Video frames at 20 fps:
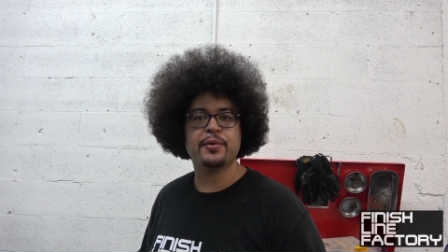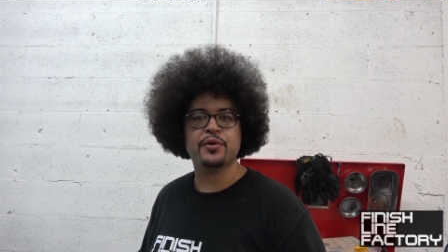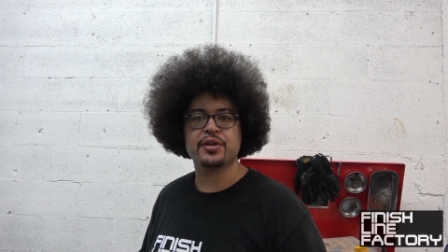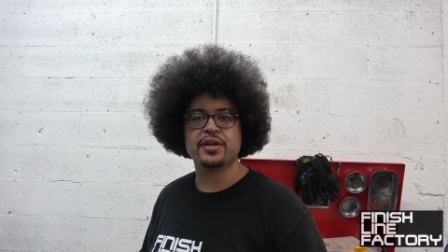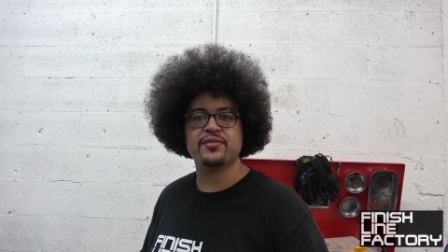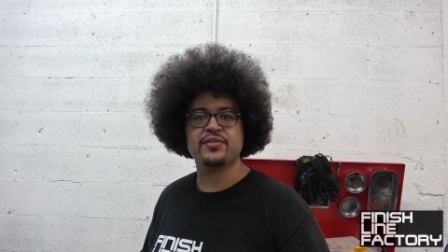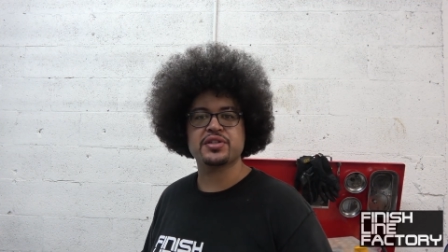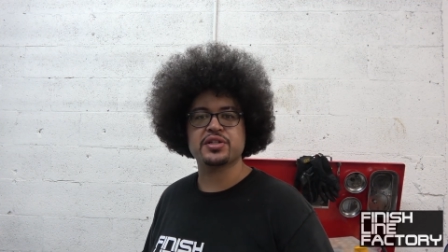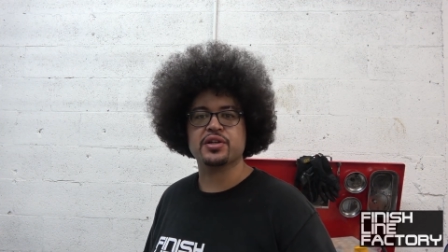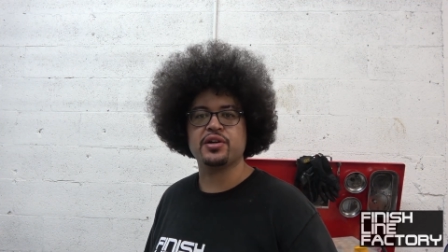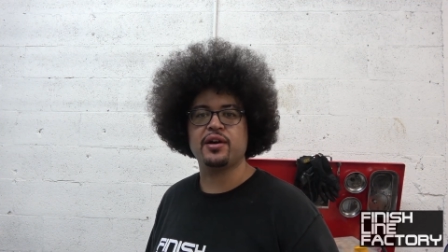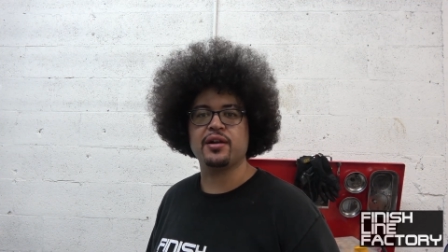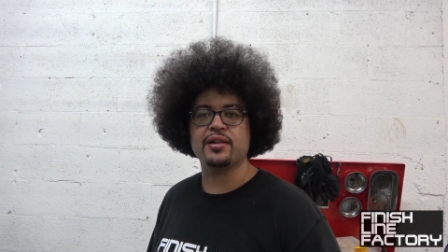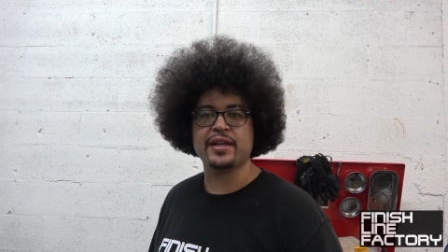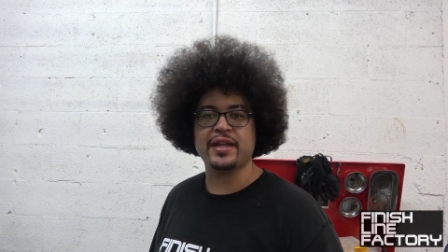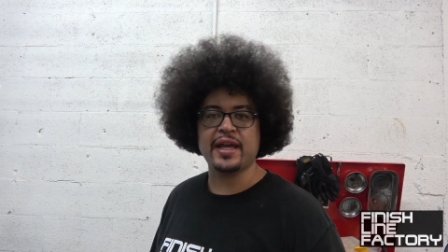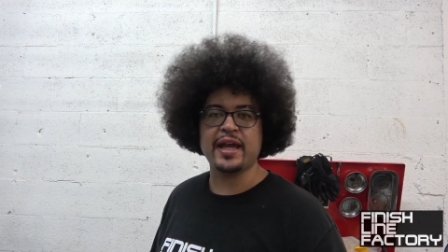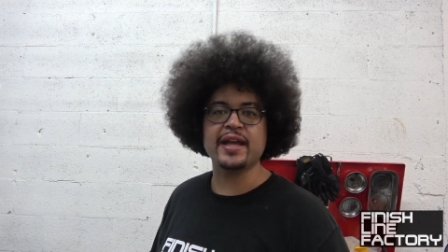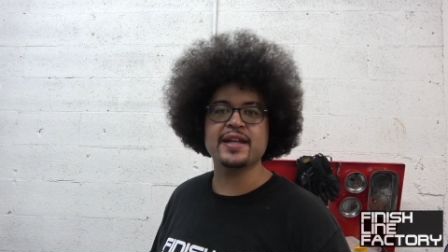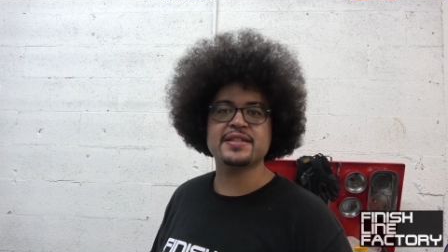or give us a call
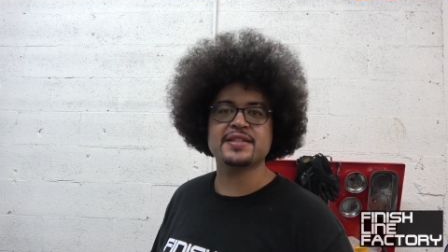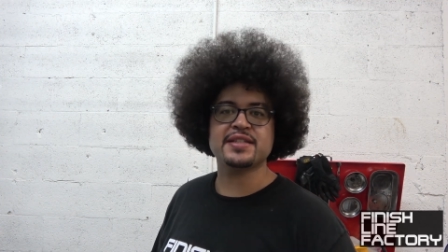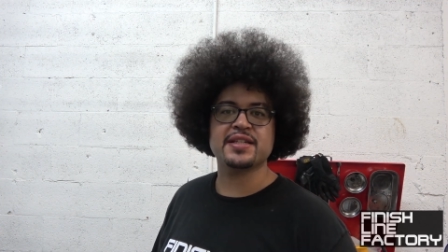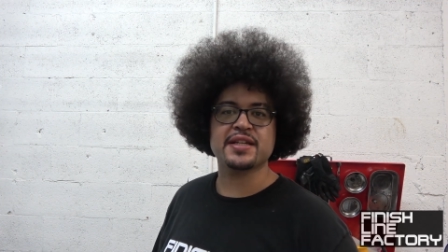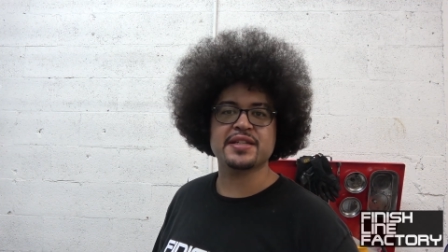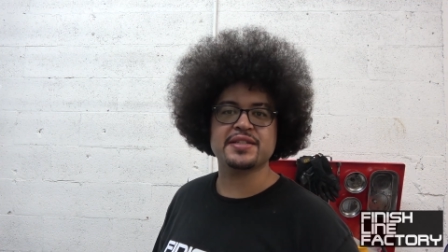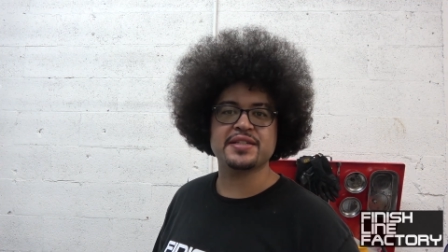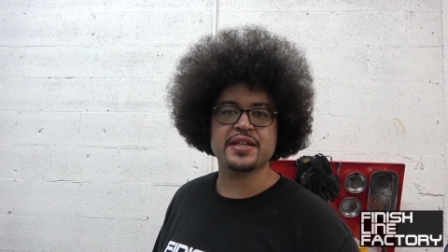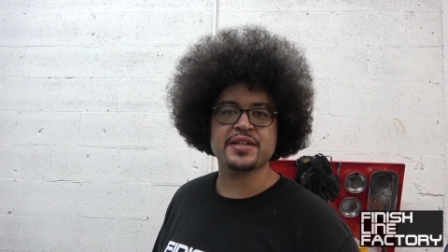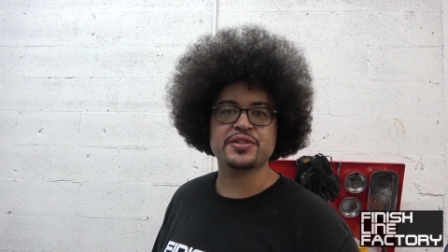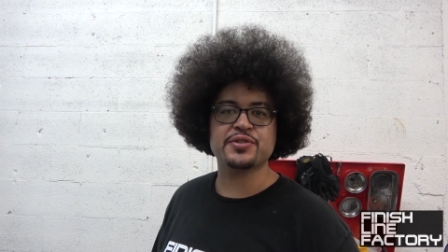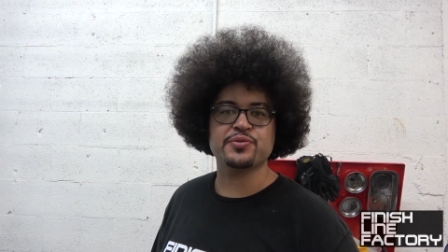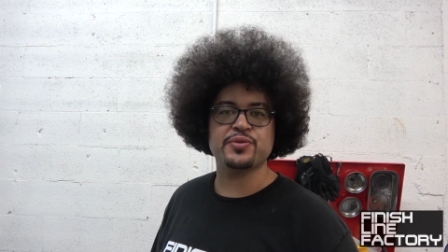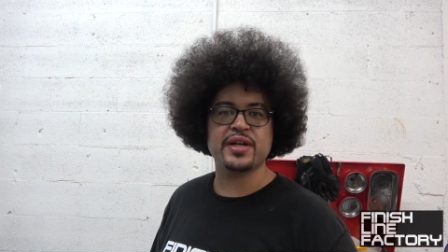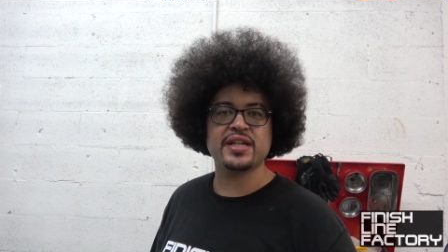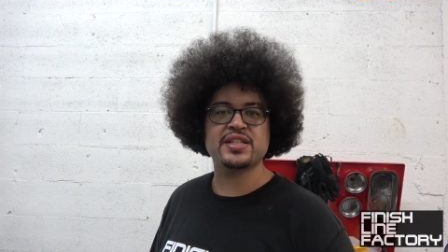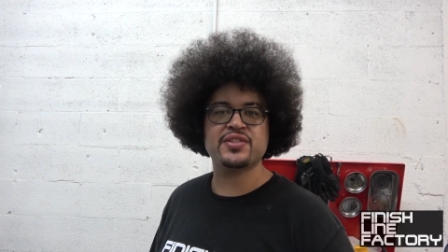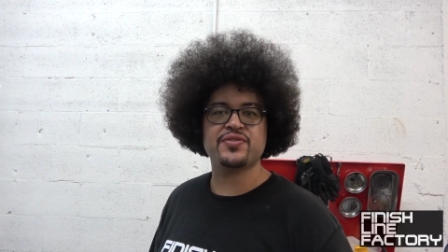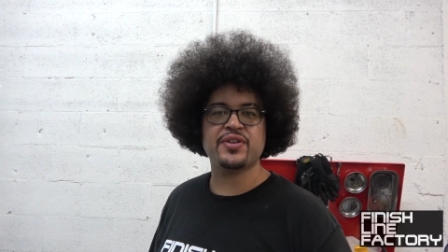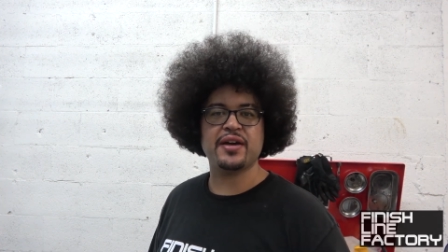at
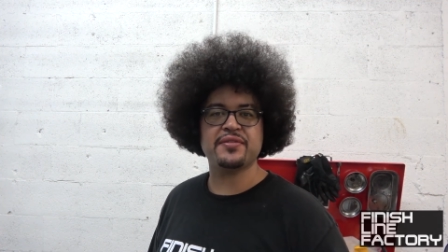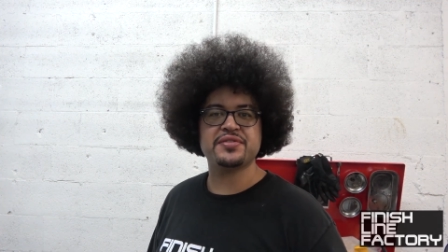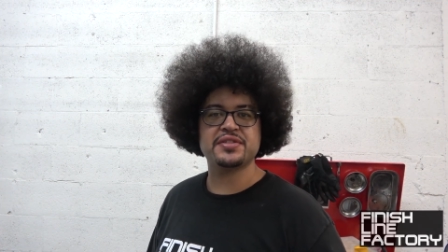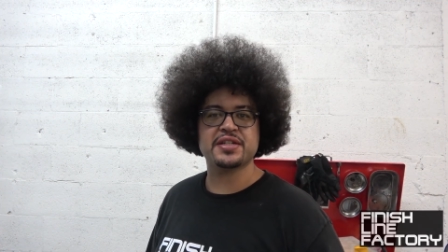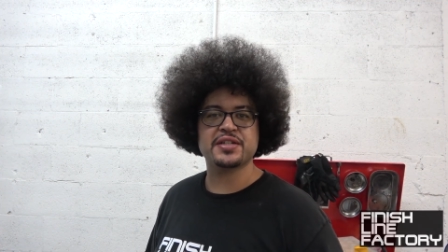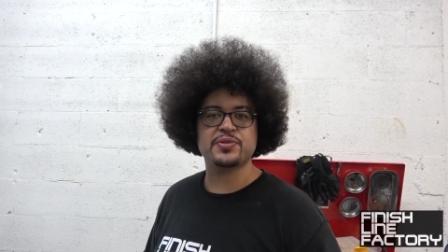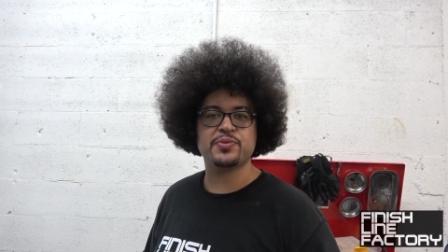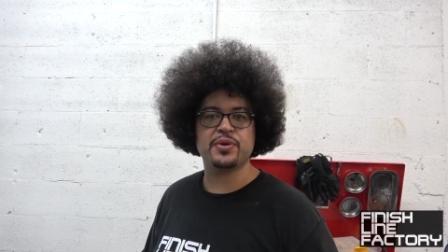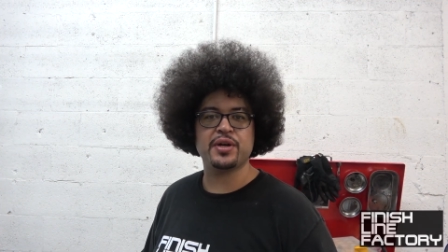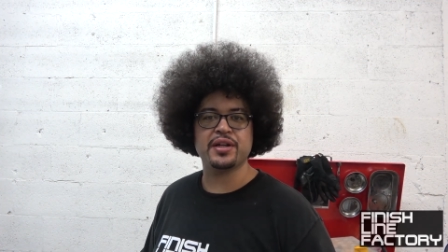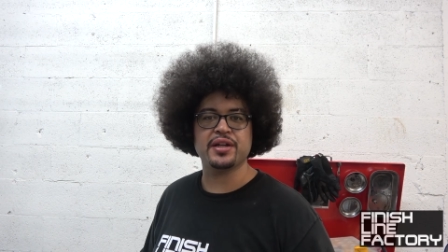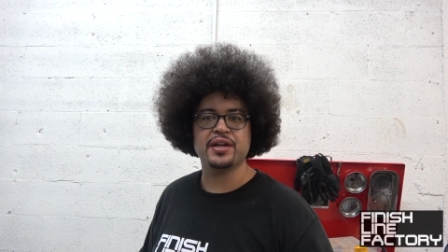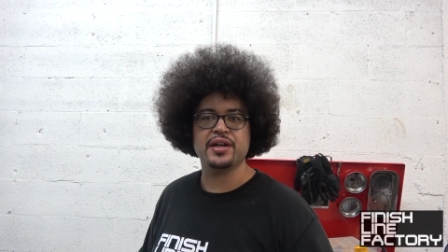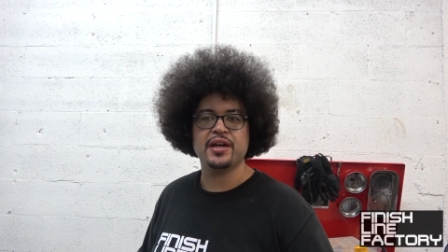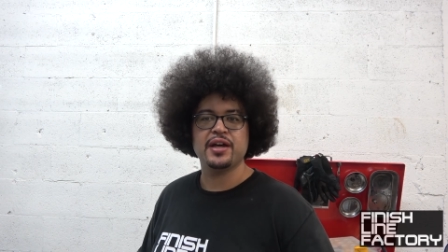866-RACE-561.